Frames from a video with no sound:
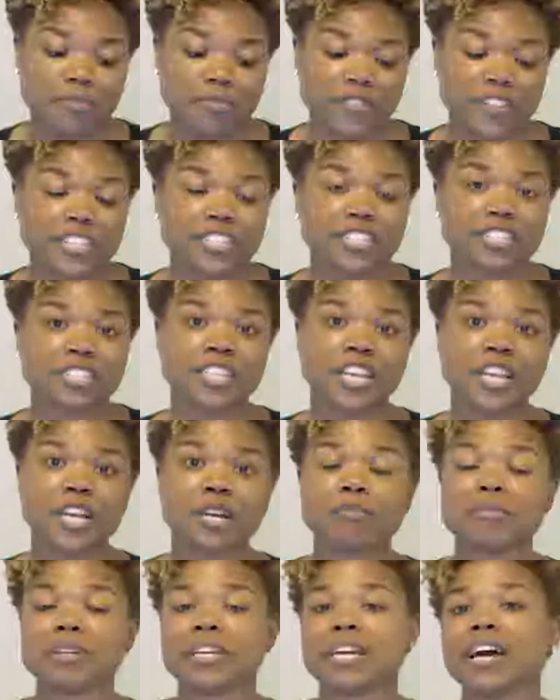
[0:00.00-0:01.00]
this
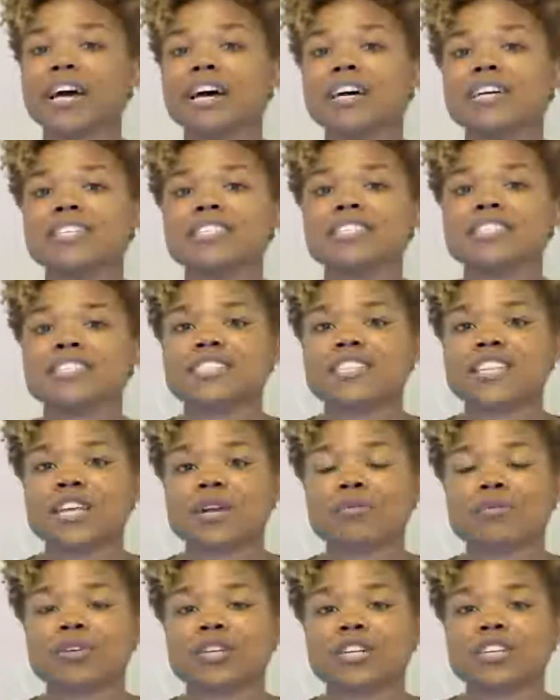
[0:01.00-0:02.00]
year, because
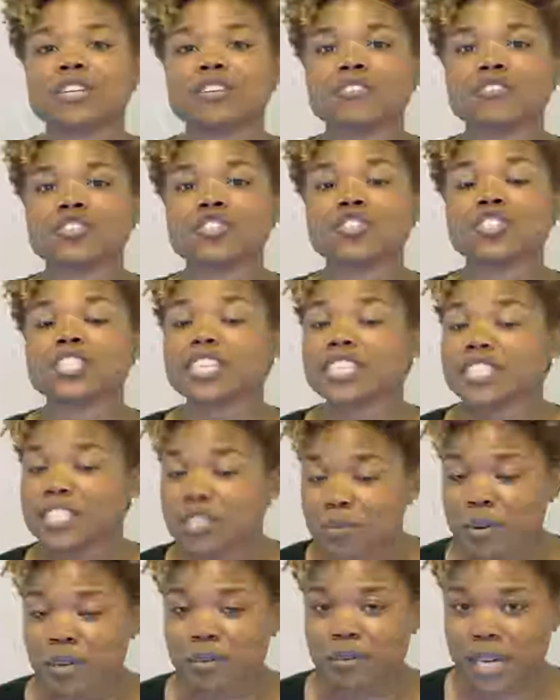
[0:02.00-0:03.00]
there were
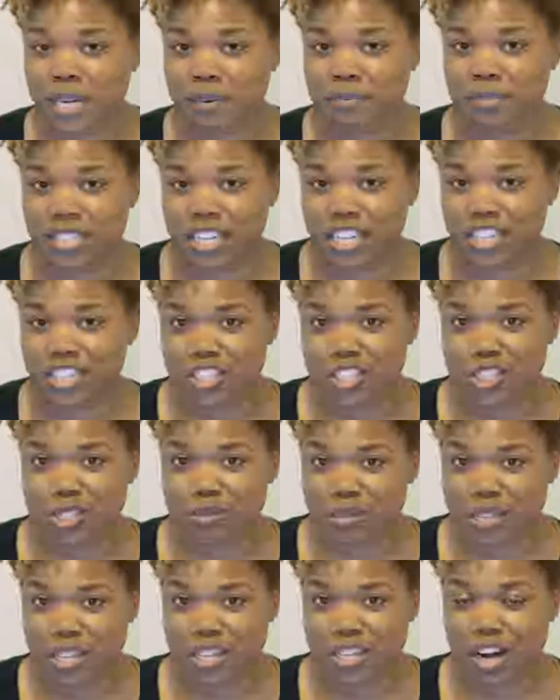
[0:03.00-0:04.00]
61 recommendations
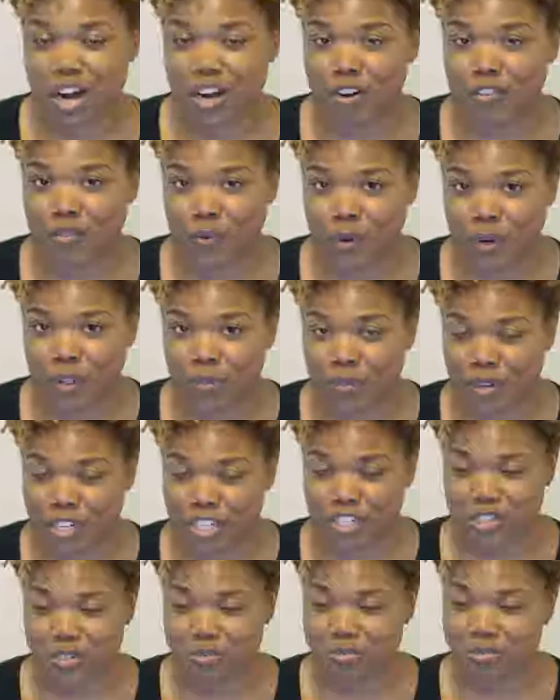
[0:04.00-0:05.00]
within our fourth
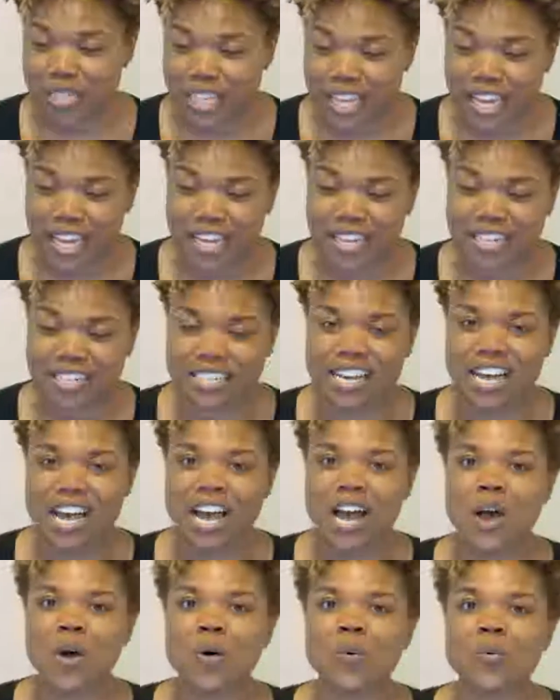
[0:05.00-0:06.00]
regional plan,
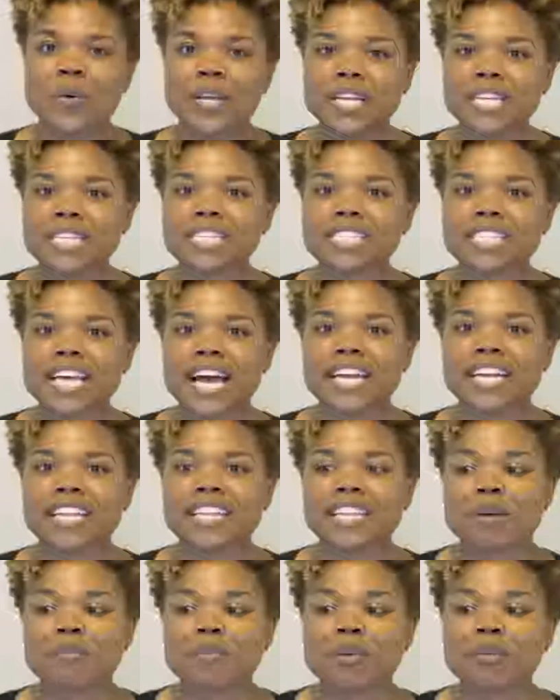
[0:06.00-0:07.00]
we decided
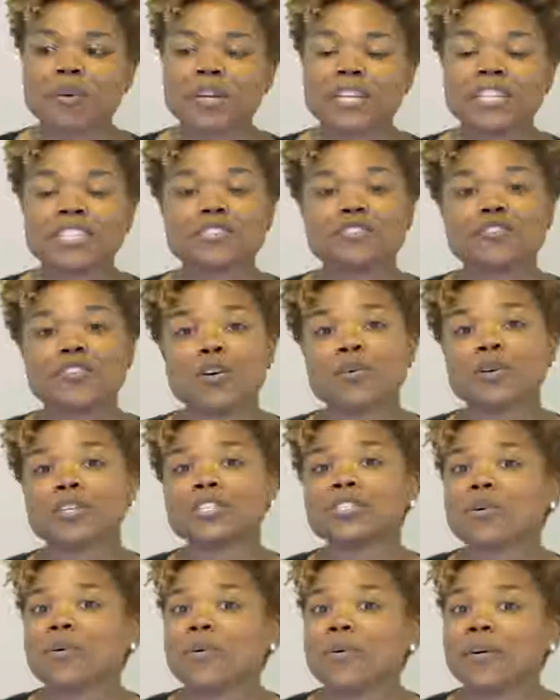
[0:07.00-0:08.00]
that we wanted to
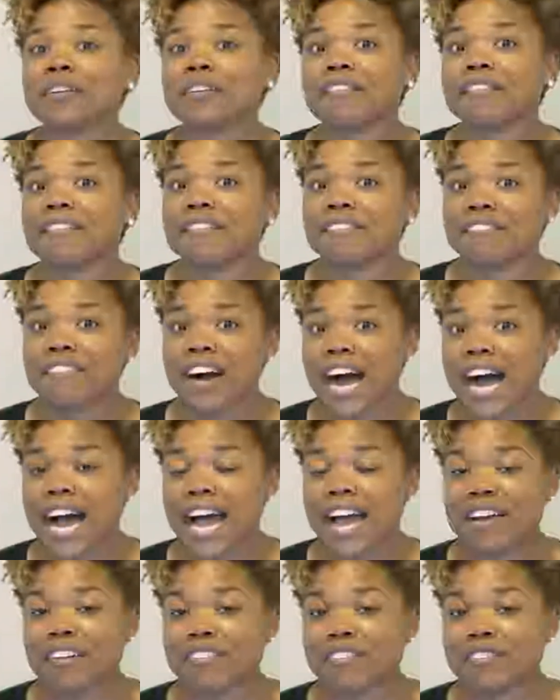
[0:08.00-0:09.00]
focus on
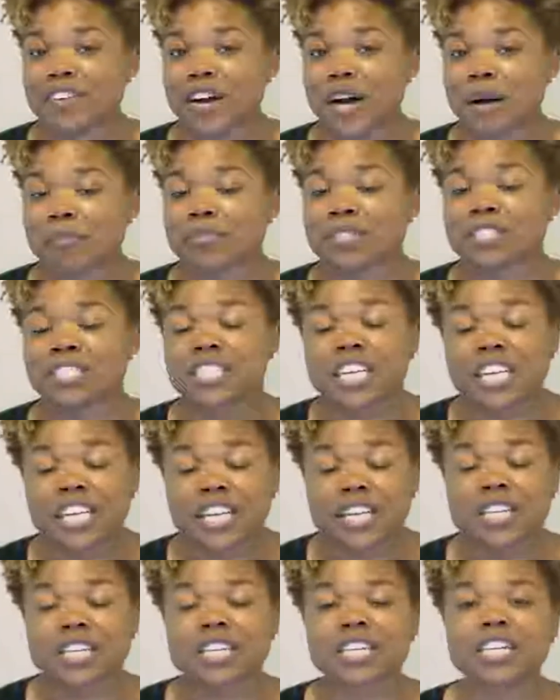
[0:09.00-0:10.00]
5
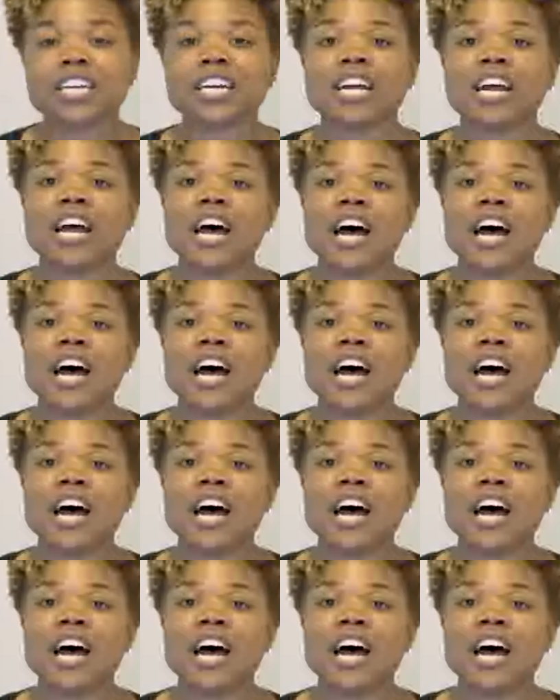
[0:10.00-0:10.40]
particular